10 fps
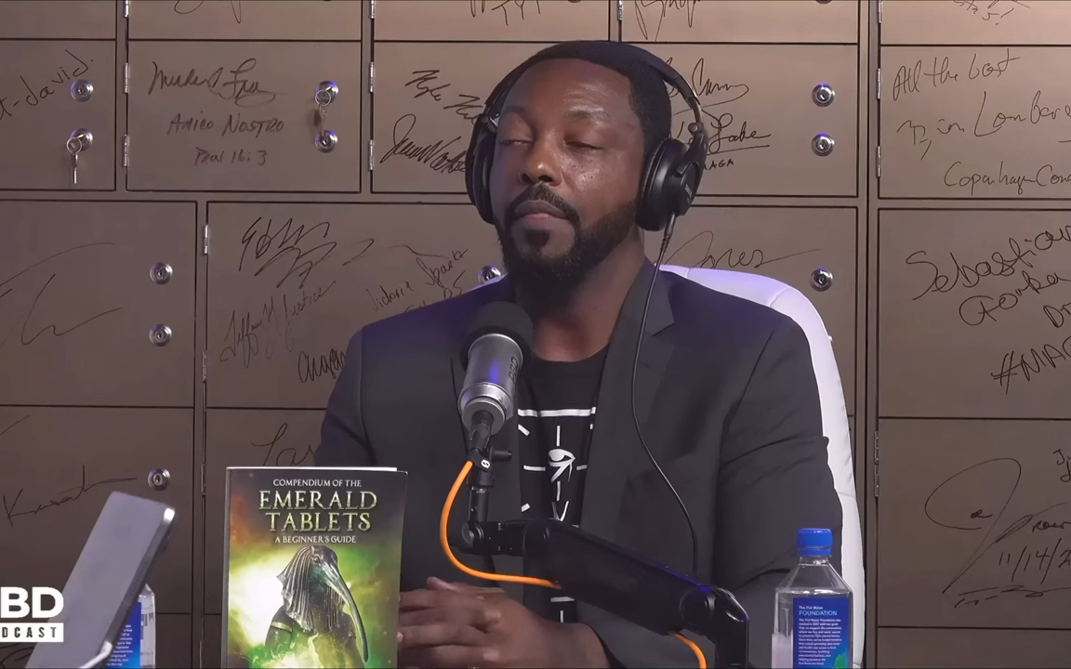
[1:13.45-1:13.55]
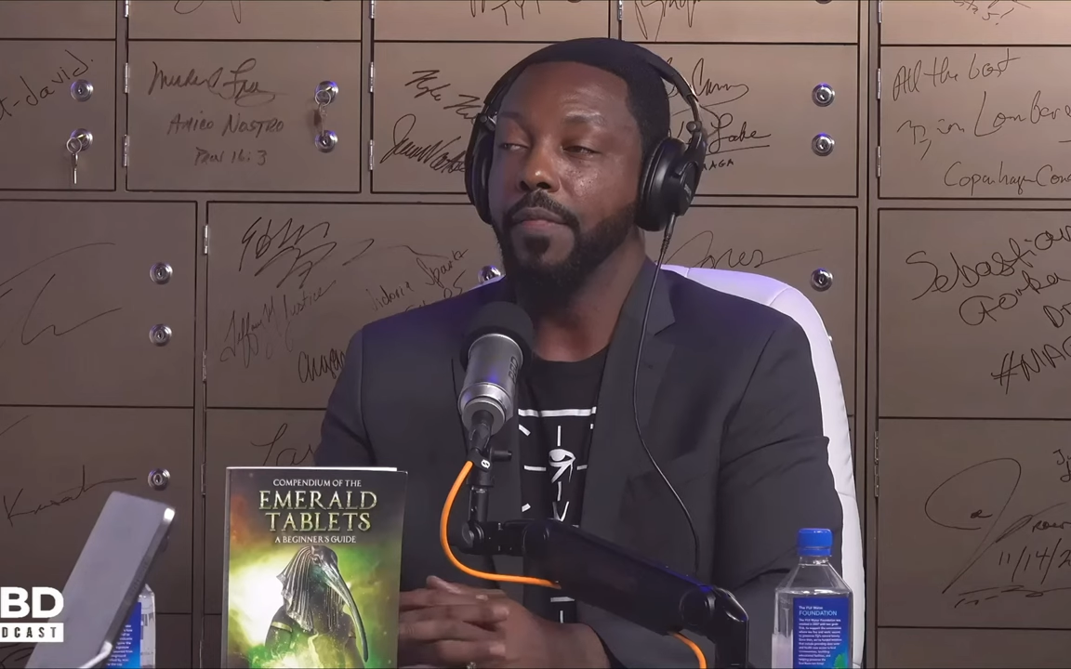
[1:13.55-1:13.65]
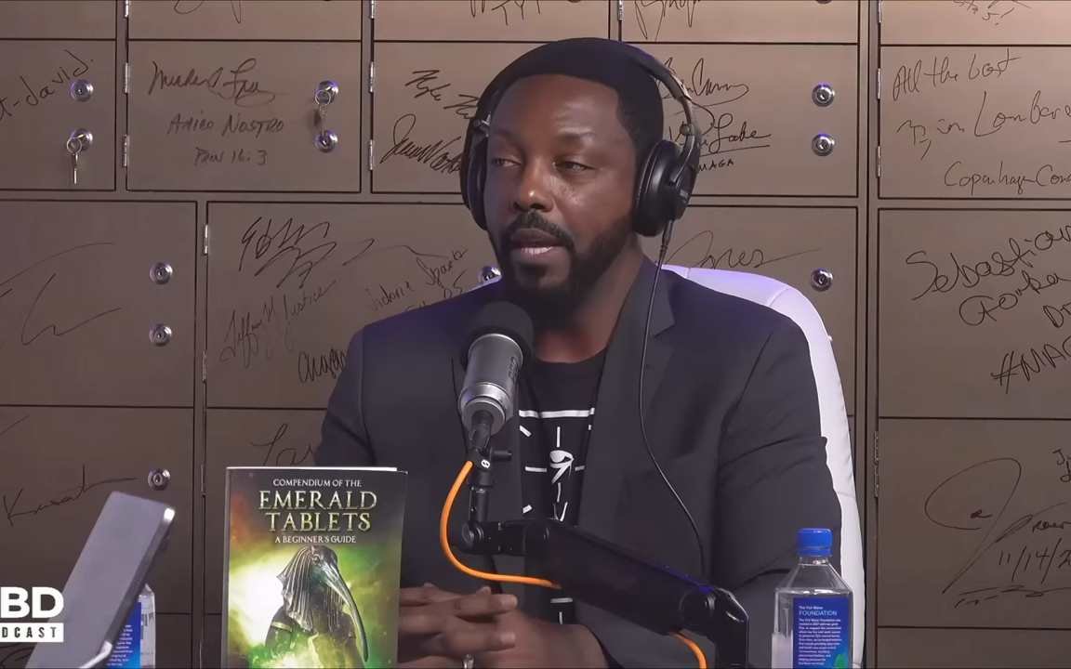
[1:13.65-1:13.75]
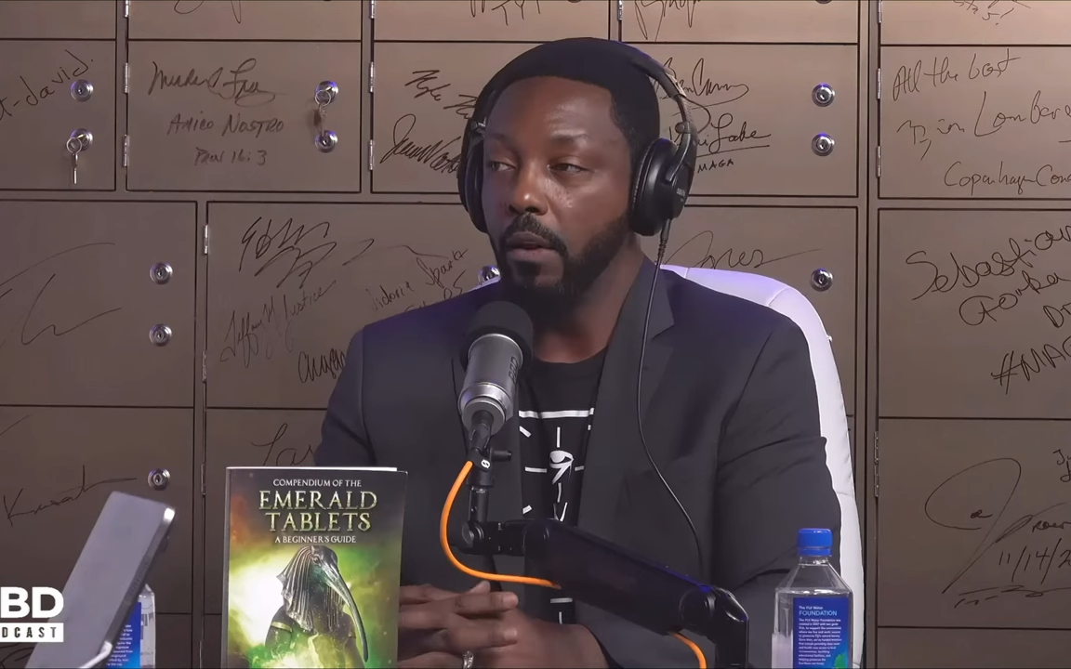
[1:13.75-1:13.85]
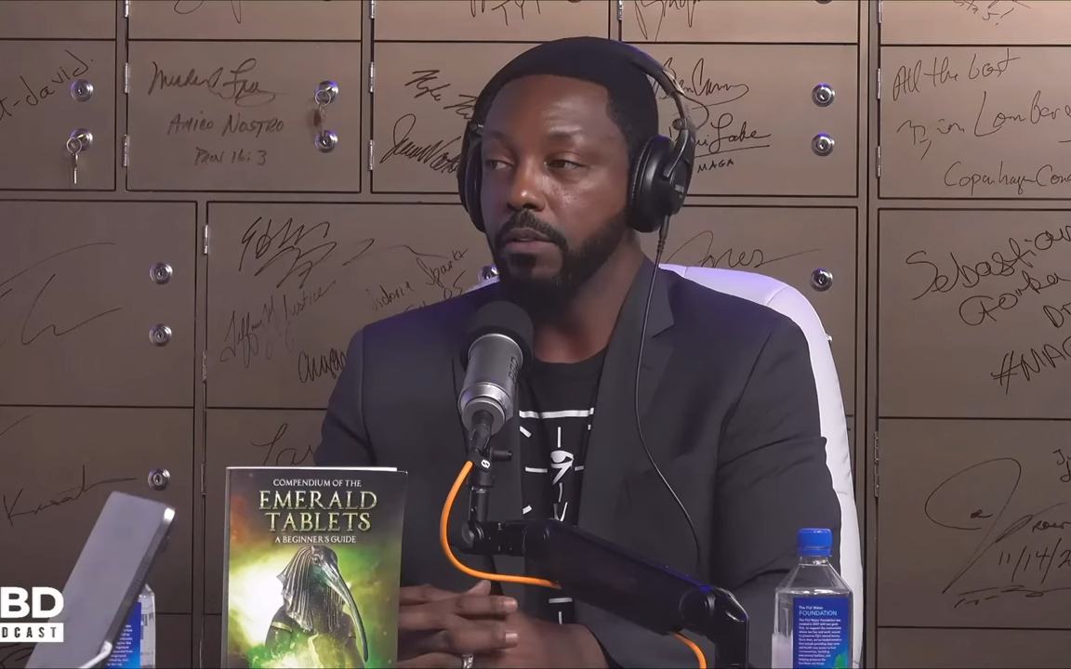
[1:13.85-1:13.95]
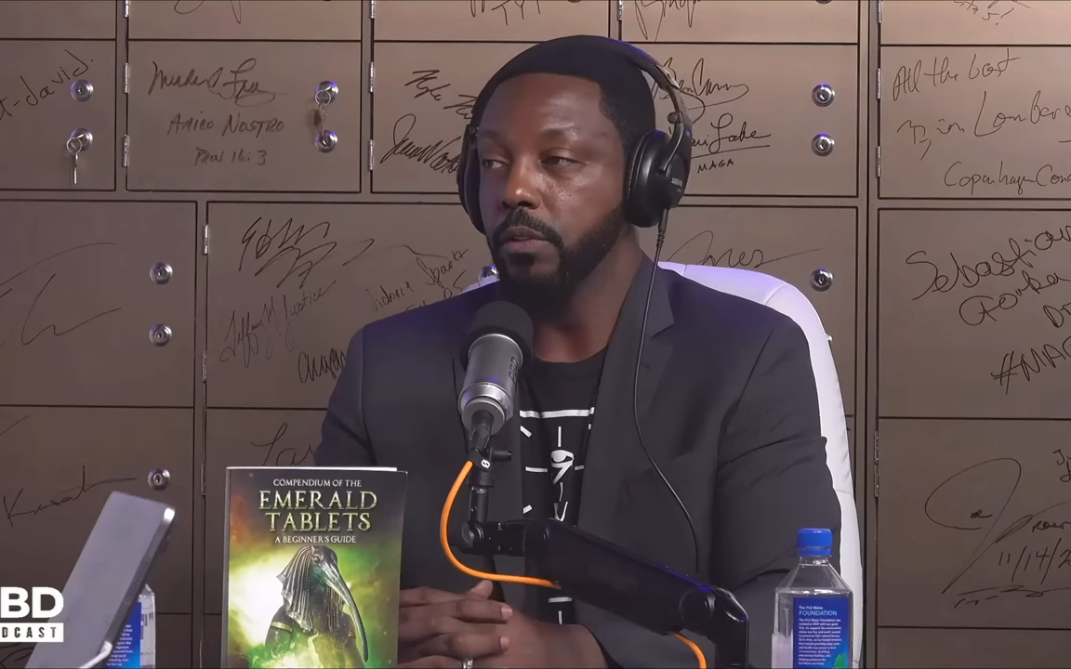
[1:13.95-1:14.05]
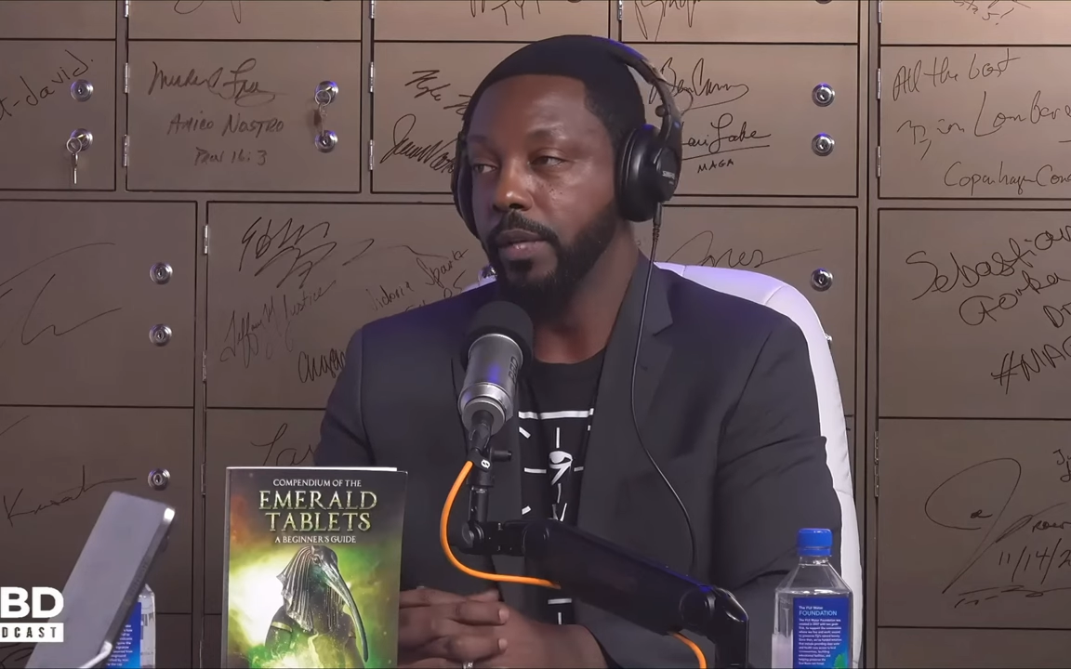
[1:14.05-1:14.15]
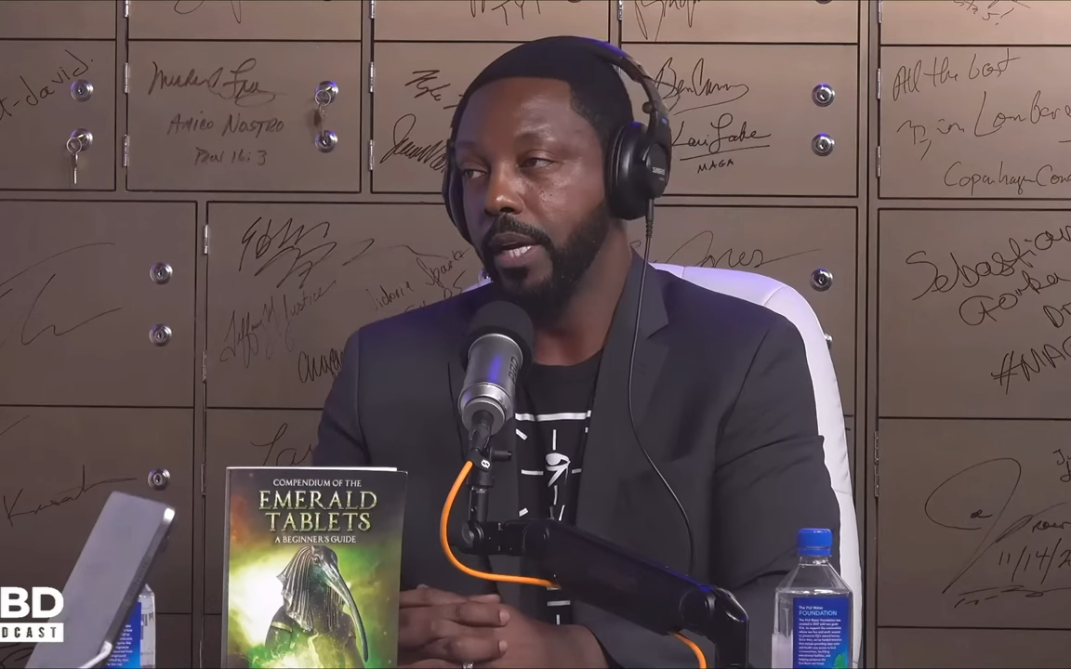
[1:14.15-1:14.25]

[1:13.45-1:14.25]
they also